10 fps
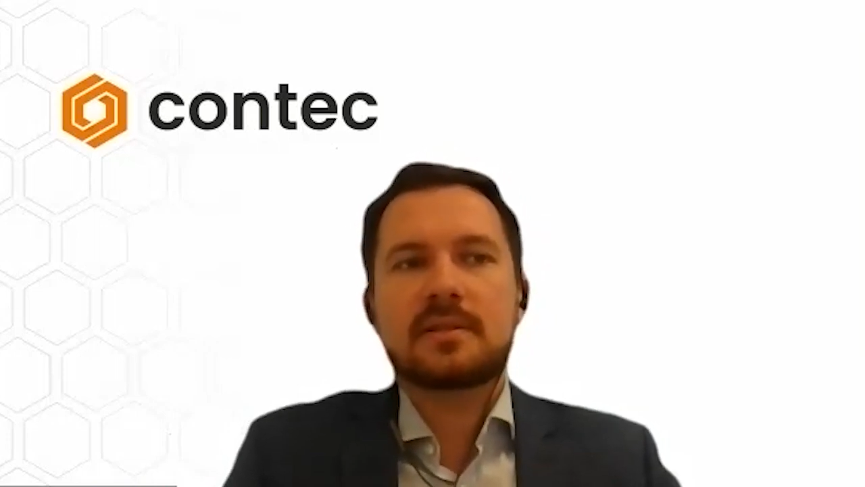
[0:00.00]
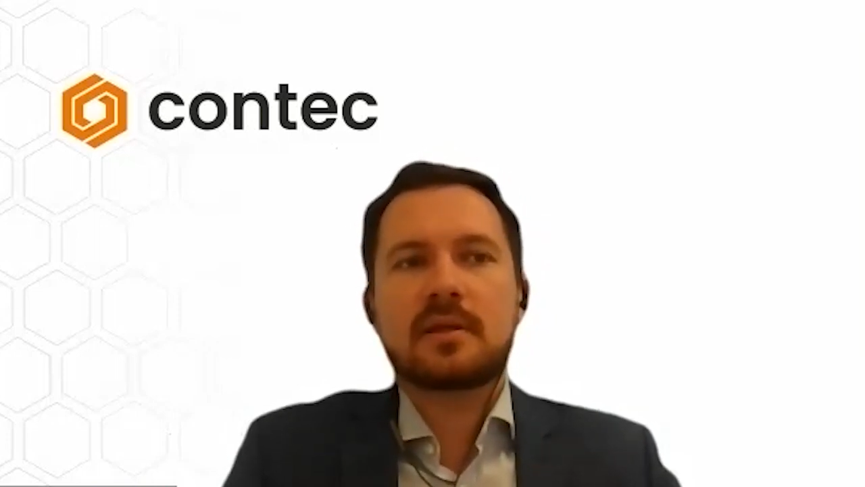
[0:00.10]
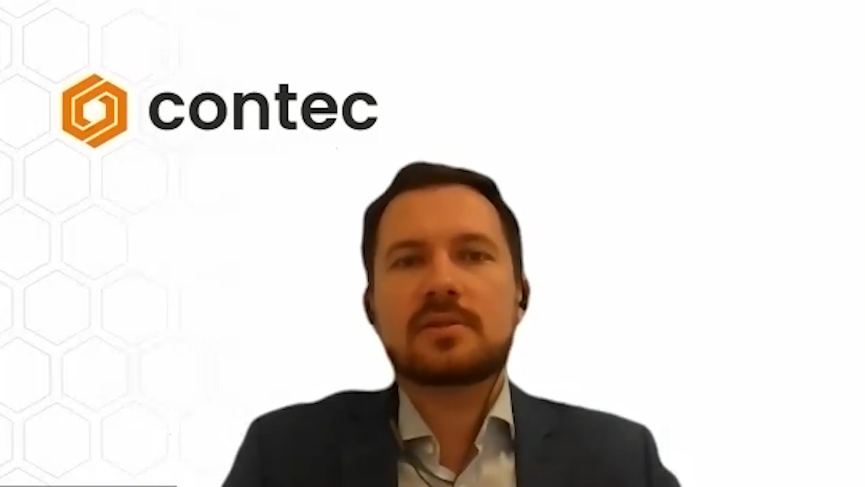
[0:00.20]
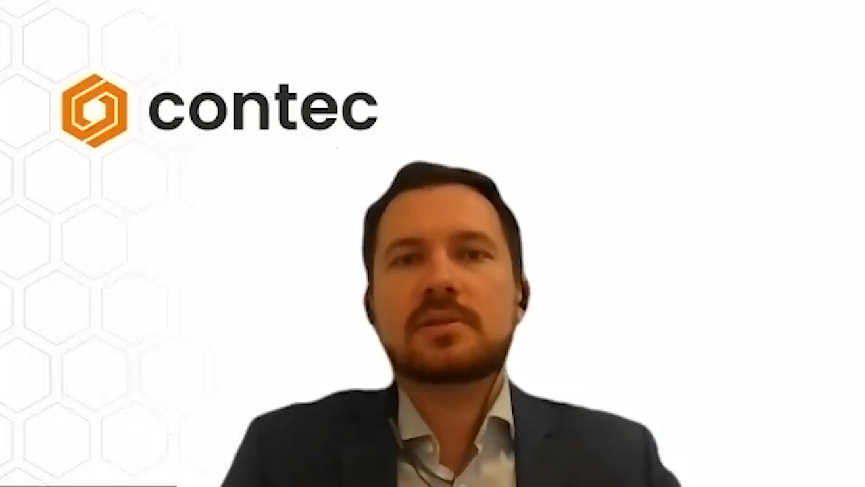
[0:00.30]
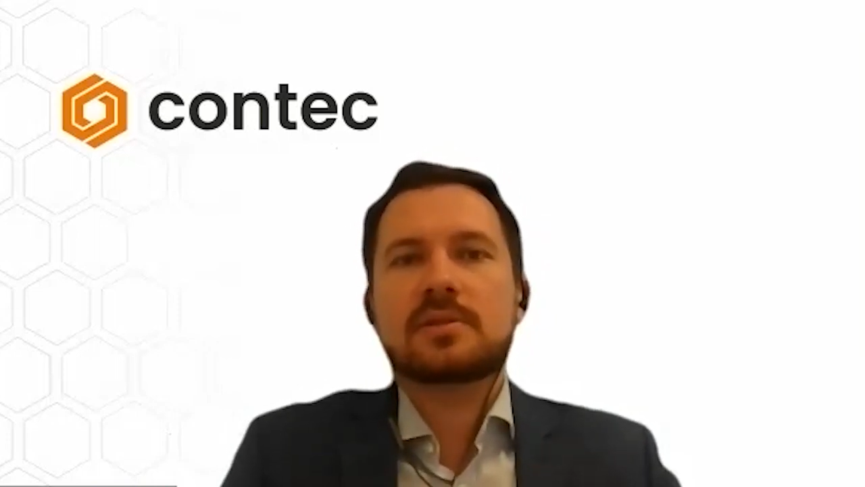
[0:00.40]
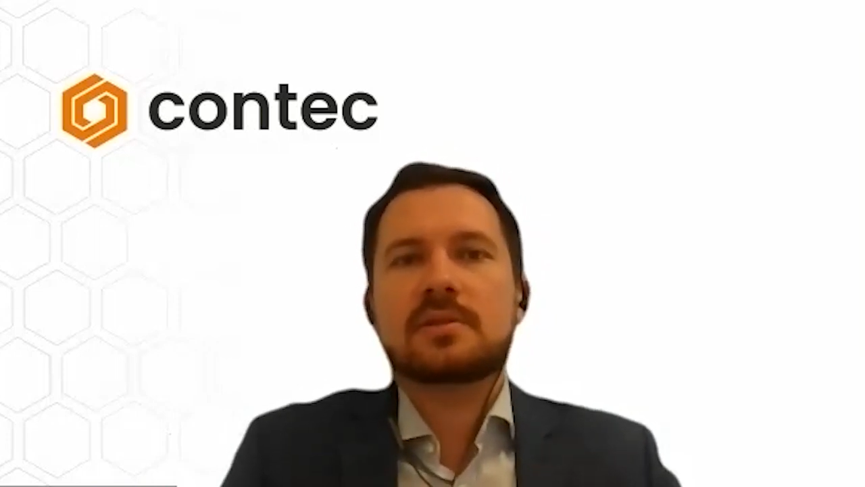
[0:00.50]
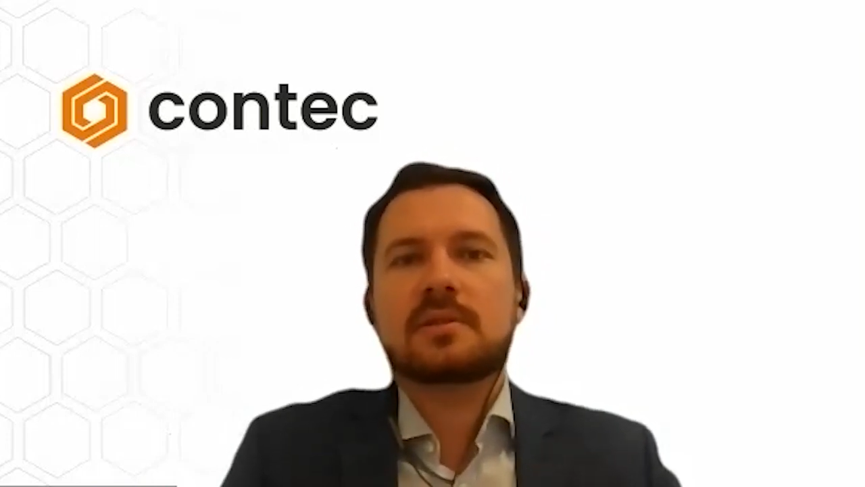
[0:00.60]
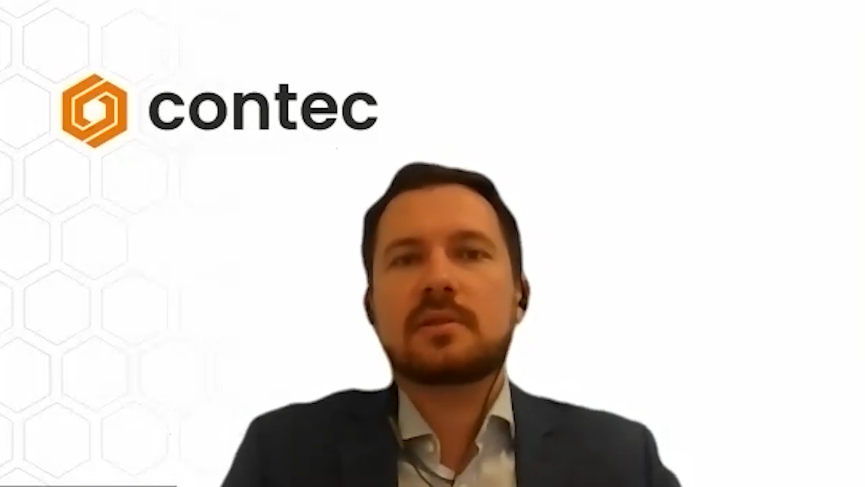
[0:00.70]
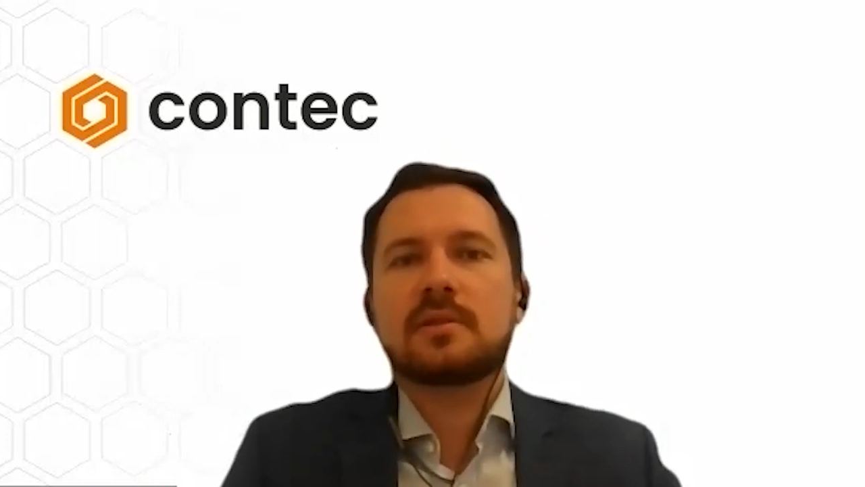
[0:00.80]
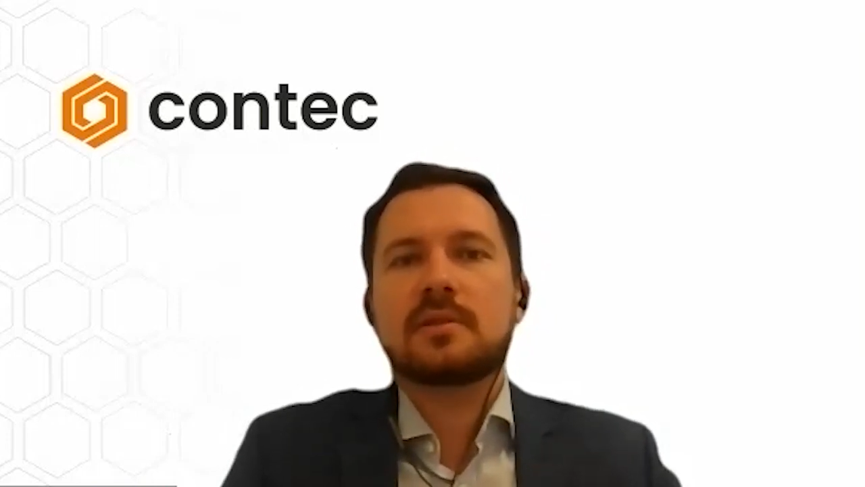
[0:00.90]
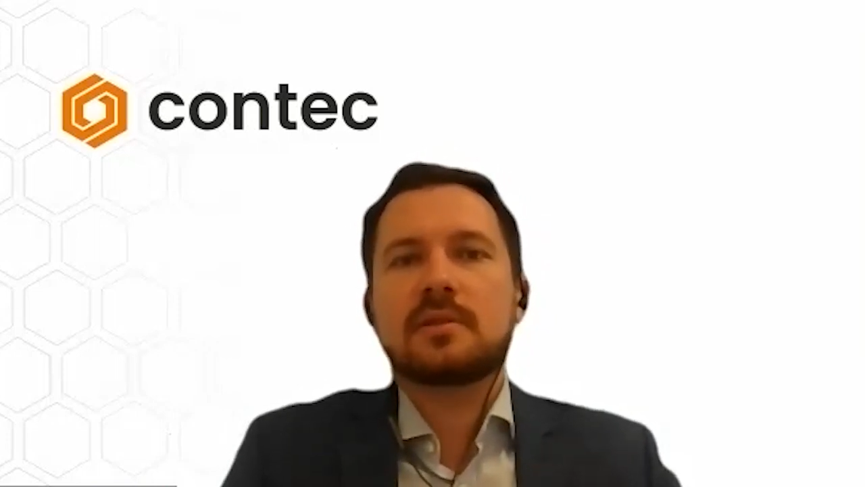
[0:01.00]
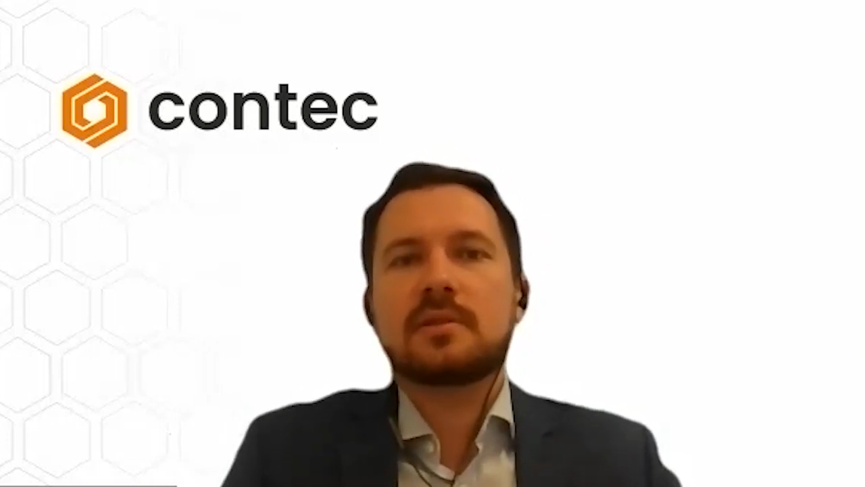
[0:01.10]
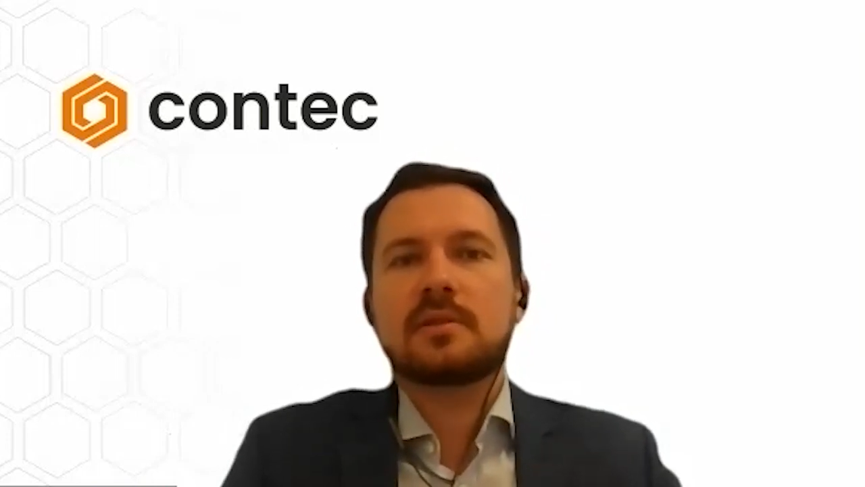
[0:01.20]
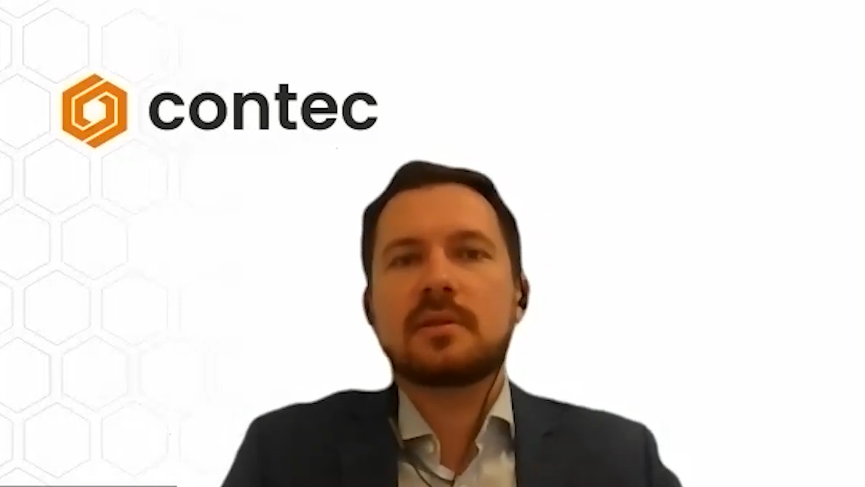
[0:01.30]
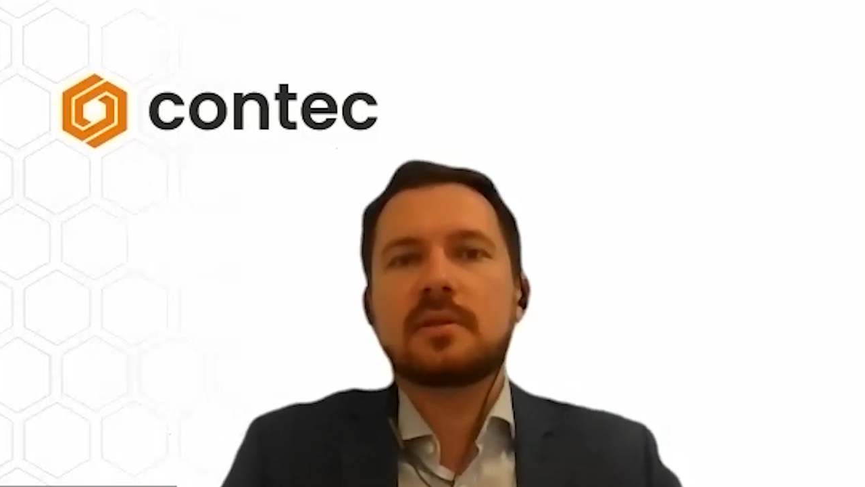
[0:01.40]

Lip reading: touches the